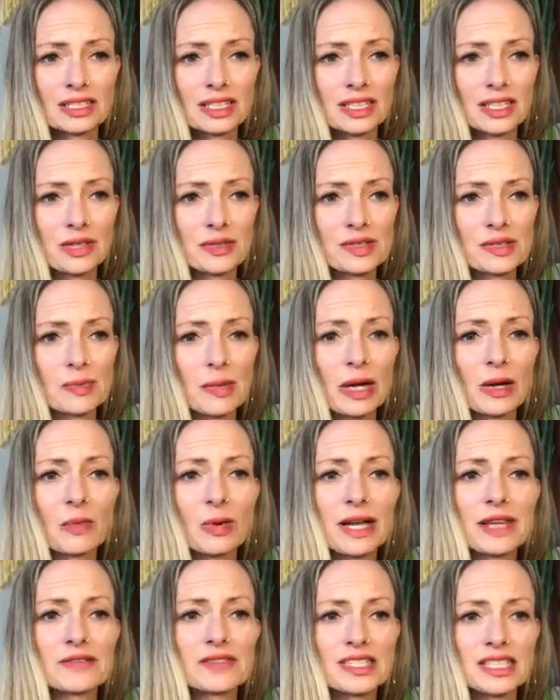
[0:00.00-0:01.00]
You know, it's my
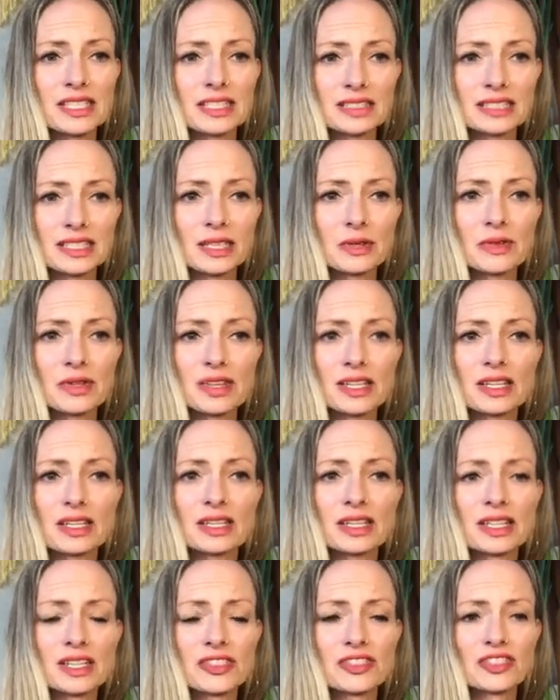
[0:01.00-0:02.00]
way of dealing with a
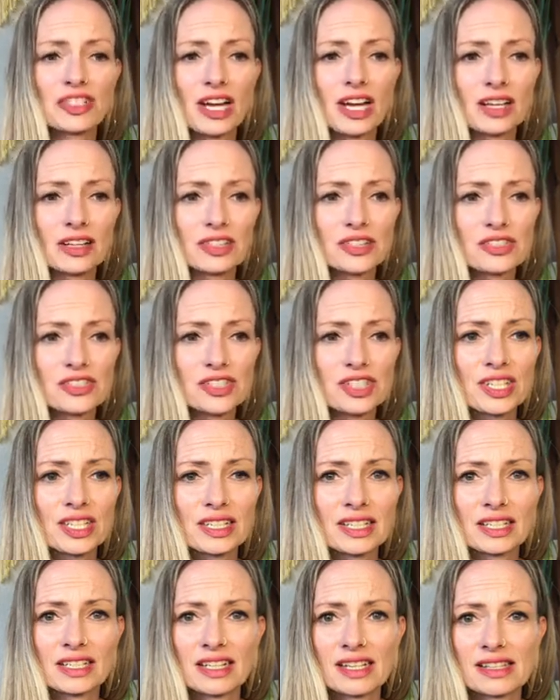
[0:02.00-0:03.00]
challenging
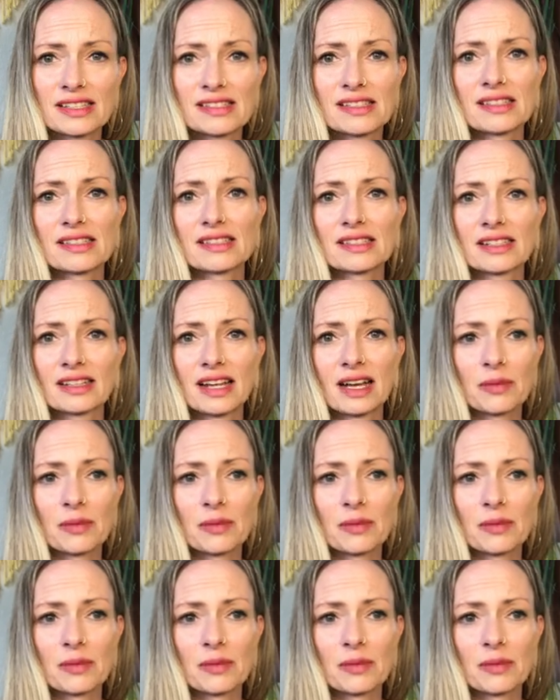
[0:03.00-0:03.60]
and inconsistent